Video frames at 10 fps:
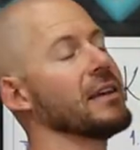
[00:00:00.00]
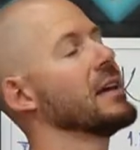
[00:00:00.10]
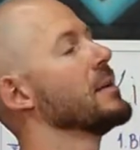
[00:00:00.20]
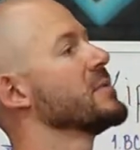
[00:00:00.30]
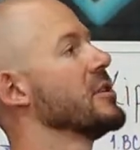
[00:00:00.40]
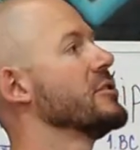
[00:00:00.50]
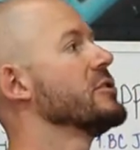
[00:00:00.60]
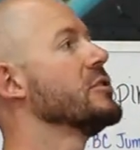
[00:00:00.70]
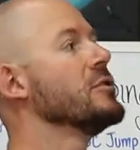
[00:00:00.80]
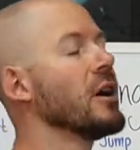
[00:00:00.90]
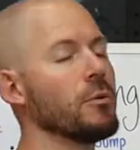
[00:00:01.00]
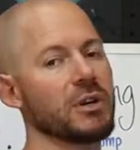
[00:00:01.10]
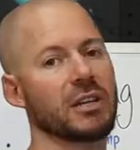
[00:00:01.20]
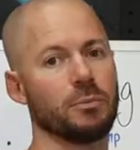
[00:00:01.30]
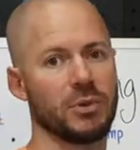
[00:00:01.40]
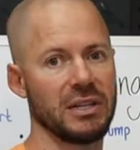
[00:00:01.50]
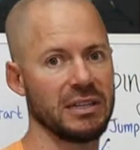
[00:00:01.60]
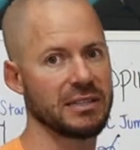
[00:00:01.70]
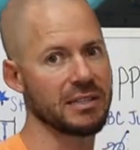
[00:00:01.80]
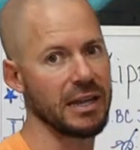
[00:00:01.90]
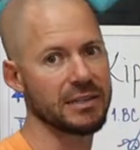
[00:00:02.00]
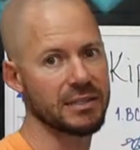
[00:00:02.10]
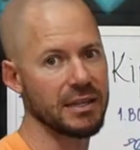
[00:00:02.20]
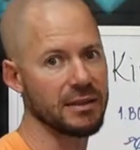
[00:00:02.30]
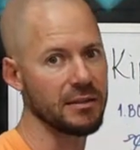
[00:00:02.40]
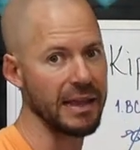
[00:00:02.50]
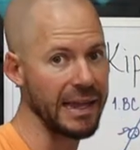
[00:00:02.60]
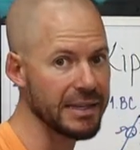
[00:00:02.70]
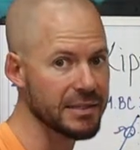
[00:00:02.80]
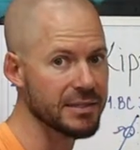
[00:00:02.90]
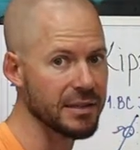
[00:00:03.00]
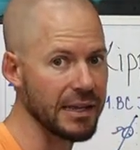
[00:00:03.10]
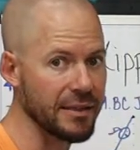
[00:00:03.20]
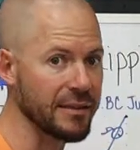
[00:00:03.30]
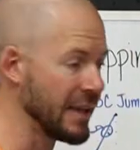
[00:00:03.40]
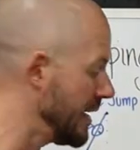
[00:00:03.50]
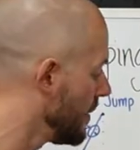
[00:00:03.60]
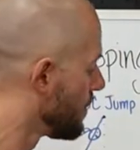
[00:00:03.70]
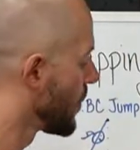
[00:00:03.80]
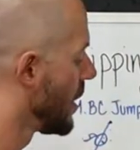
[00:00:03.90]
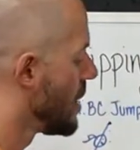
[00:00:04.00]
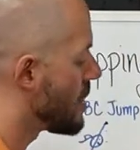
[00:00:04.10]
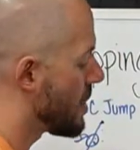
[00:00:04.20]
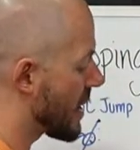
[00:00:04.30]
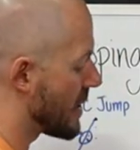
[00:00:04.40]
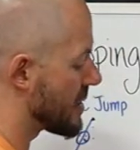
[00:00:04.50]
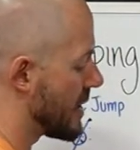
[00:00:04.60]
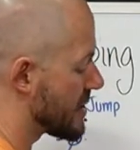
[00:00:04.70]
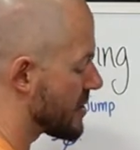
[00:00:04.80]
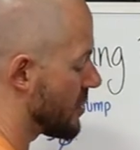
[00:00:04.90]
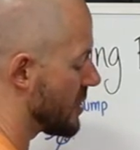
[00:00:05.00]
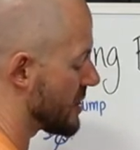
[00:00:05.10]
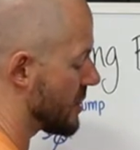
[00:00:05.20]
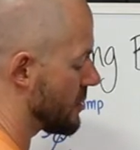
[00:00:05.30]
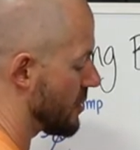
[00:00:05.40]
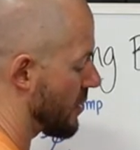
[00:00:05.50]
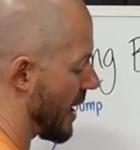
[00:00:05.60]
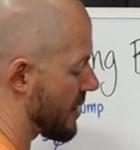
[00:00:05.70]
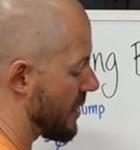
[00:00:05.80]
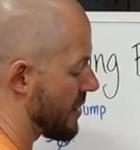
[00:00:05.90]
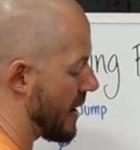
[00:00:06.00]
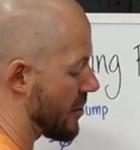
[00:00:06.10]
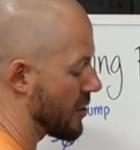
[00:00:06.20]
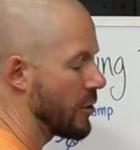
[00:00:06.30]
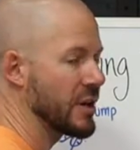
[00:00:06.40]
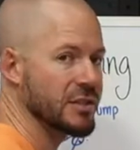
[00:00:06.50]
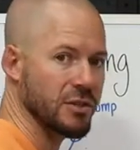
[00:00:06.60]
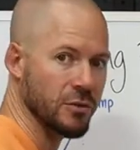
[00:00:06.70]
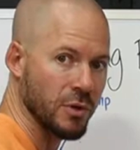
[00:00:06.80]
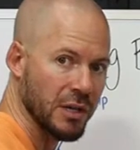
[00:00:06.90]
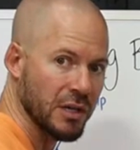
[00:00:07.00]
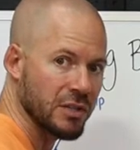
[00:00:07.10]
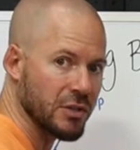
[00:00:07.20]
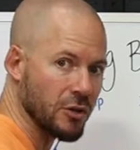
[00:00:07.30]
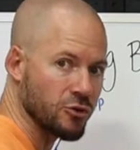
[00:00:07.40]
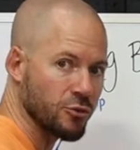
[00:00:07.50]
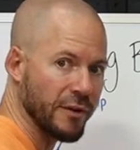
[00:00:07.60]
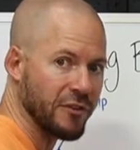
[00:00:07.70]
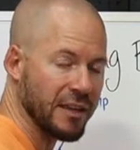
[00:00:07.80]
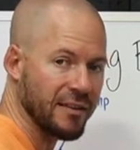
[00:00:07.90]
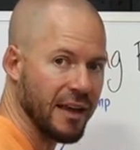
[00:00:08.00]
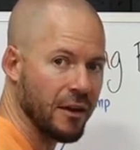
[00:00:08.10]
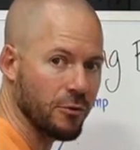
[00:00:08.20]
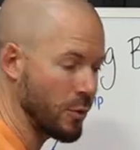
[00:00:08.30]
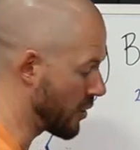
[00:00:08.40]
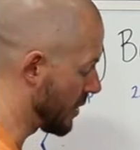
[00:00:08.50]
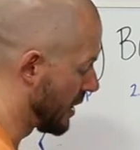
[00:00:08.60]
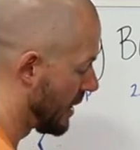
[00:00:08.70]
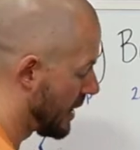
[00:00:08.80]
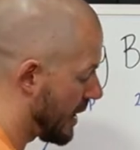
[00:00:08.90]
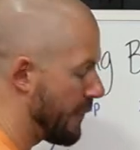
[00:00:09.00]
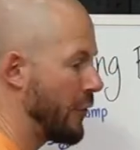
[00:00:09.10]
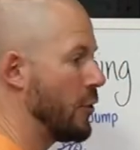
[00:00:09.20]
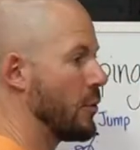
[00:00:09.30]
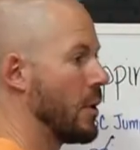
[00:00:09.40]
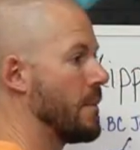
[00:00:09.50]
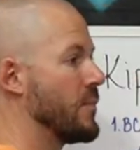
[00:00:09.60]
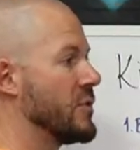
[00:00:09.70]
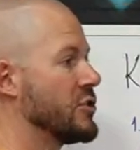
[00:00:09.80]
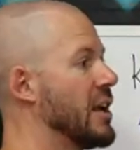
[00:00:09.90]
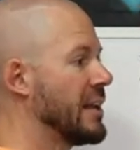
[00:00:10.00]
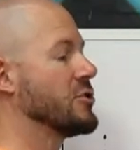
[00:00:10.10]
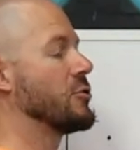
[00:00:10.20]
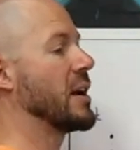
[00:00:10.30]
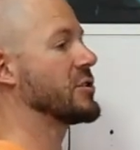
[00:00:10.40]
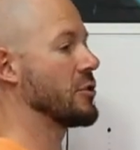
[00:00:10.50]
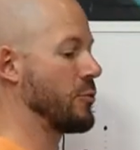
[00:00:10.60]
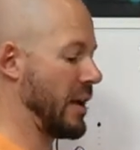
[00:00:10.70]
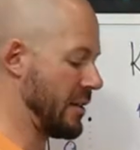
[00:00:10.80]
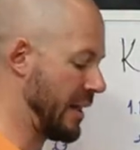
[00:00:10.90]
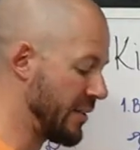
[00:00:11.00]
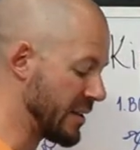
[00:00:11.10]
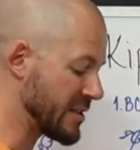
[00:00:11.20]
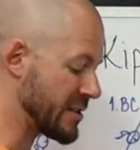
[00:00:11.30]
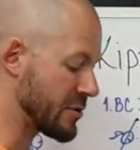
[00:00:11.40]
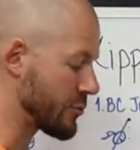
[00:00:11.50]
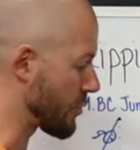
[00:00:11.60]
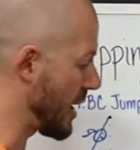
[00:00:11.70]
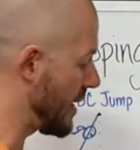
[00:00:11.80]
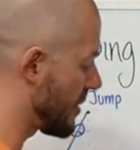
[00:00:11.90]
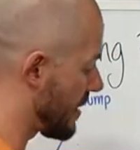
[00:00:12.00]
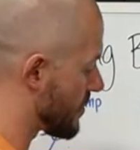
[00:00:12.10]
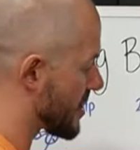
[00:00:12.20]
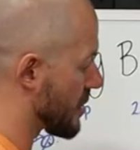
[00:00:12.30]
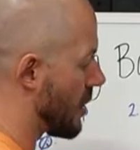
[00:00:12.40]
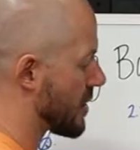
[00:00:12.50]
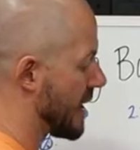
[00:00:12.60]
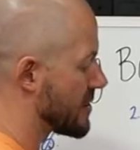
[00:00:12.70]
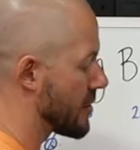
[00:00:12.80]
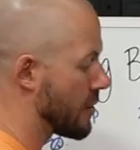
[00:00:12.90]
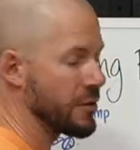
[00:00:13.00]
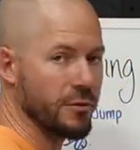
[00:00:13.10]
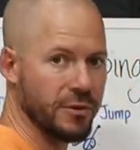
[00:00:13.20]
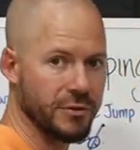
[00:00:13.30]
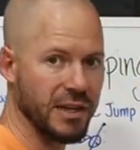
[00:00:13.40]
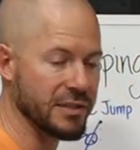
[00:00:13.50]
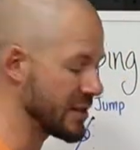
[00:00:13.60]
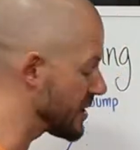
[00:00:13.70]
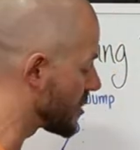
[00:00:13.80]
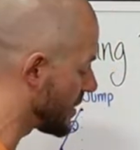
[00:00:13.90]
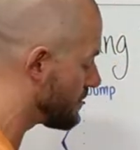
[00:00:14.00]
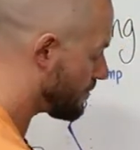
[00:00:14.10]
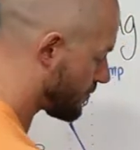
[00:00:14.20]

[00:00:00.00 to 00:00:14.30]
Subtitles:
the hips. You do not want to completely extend the legs in the knee, because as soon as you do that, then they are going to start drifting downward. If you change direction quickly and then straighten them slowly as you go through the transition,